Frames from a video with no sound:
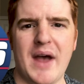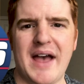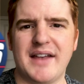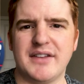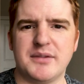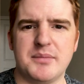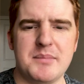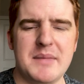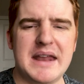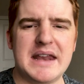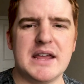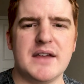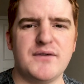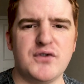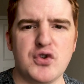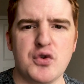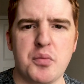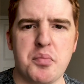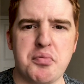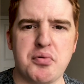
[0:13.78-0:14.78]
as many of
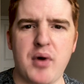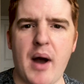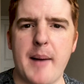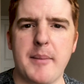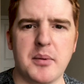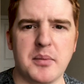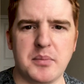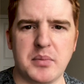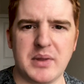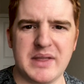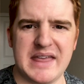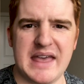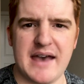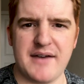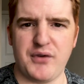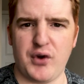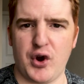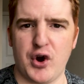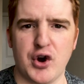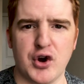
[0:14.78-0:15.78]
you probably
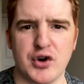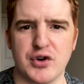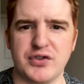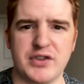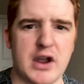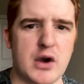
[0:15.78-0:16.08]
have heard,